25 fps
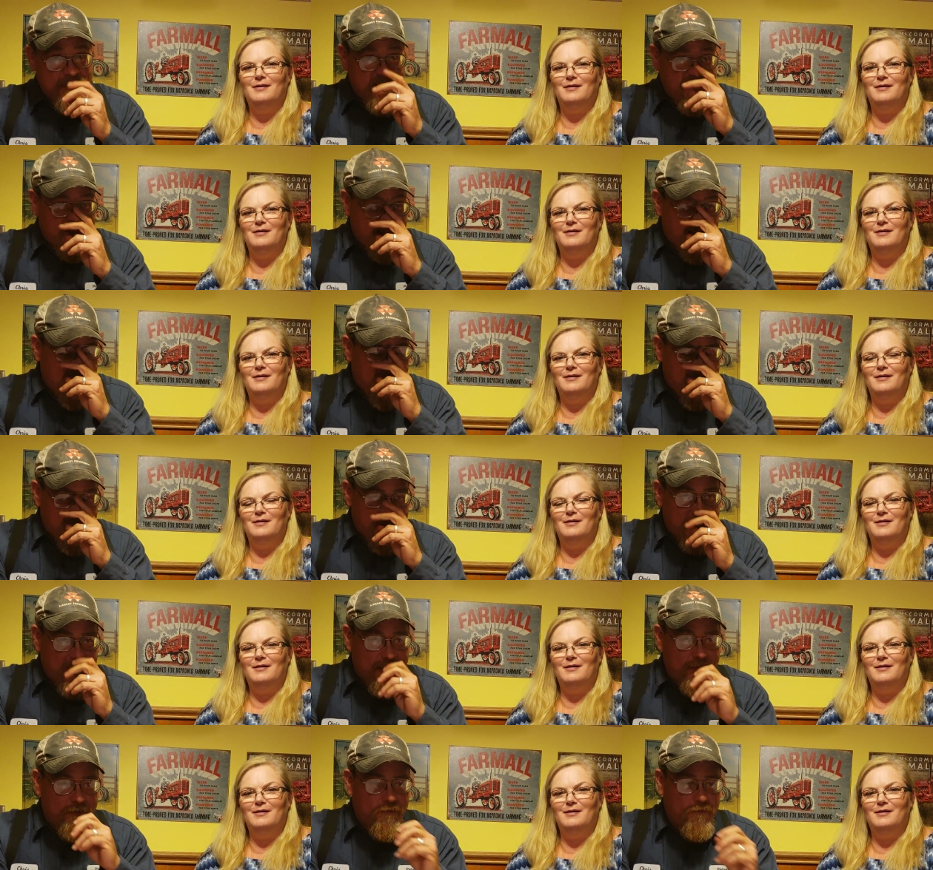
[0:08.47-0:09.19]
Speaker 1: Hey,
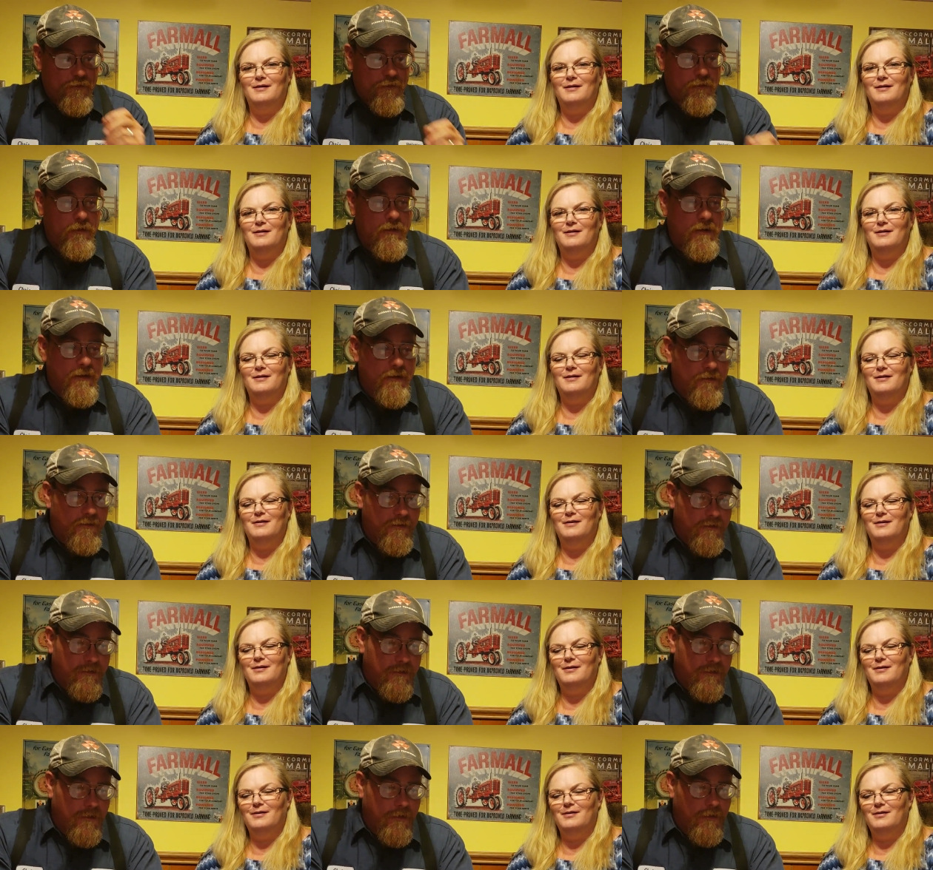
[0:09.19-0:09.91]
uh, it's Chris
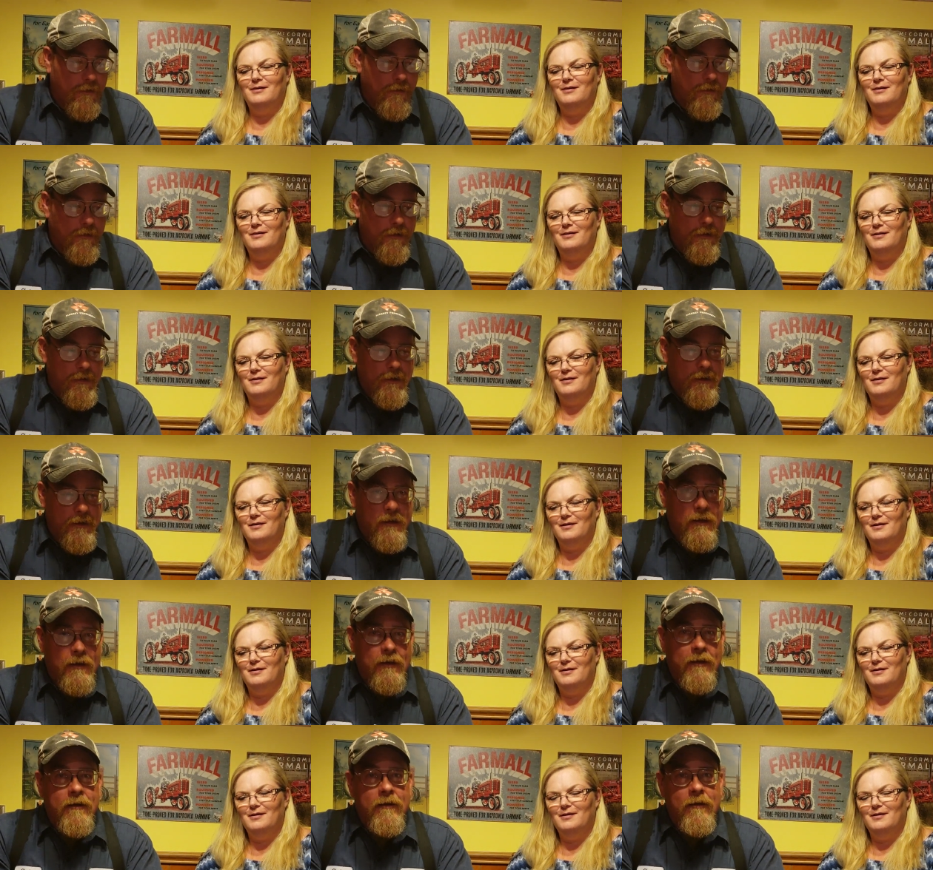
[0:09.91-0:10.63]
and
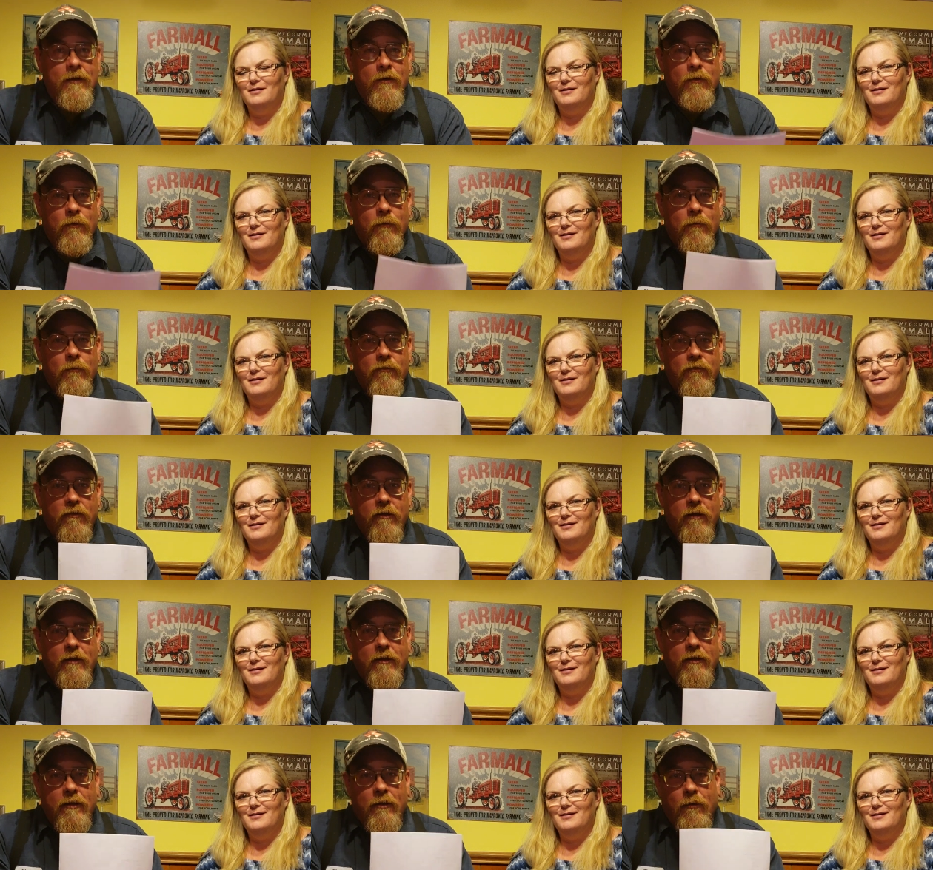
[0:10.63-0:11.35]
Darlene,
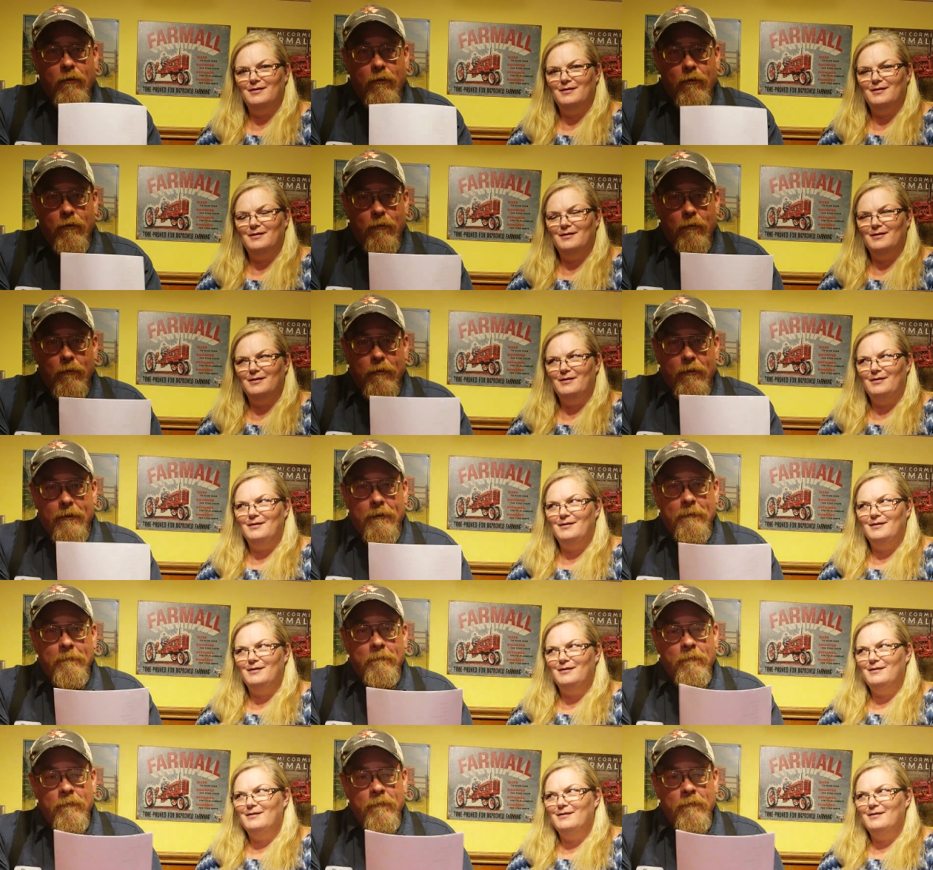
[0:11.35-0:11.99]
Homesteading the Hard Way.